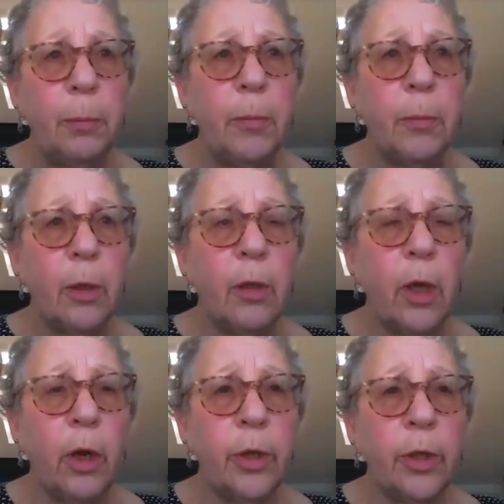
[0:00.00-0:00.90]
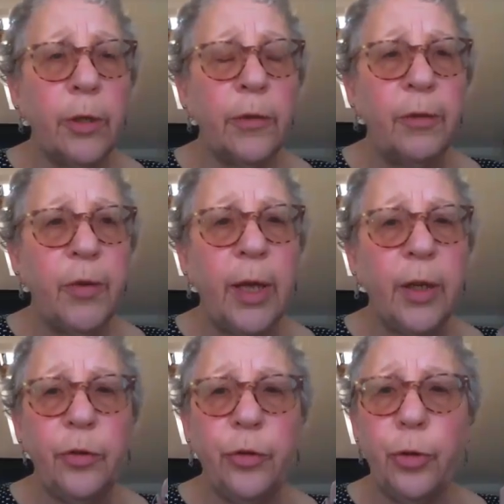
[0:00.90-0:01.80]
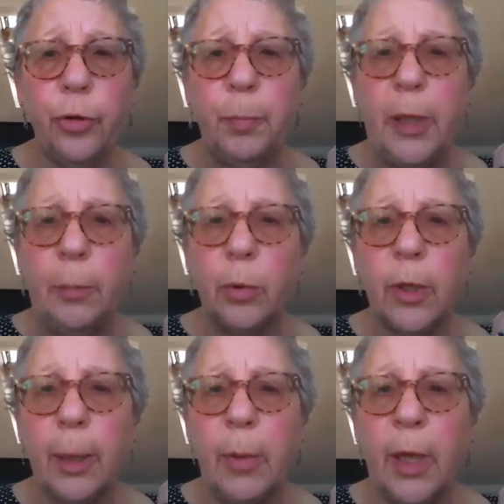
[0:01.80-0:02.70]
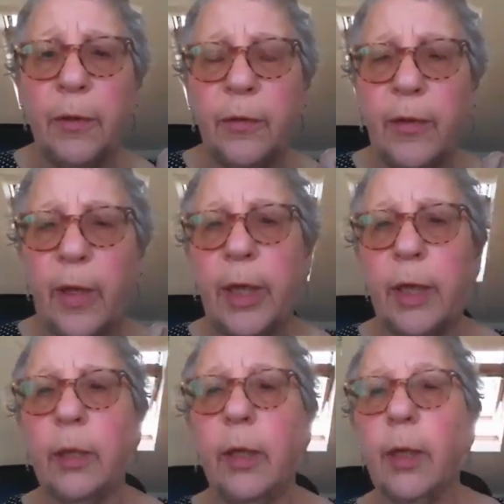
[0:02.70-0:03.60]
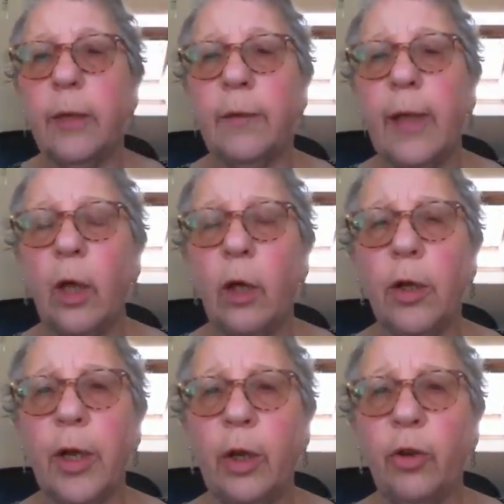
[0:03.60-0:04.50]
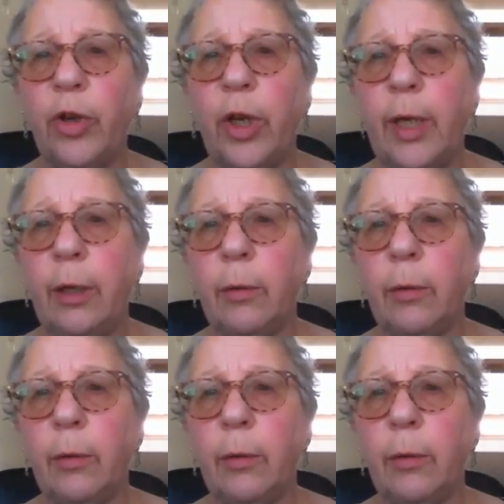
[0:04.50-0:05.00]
moment, Lauren, because I've had 2 people come in saying they can't actually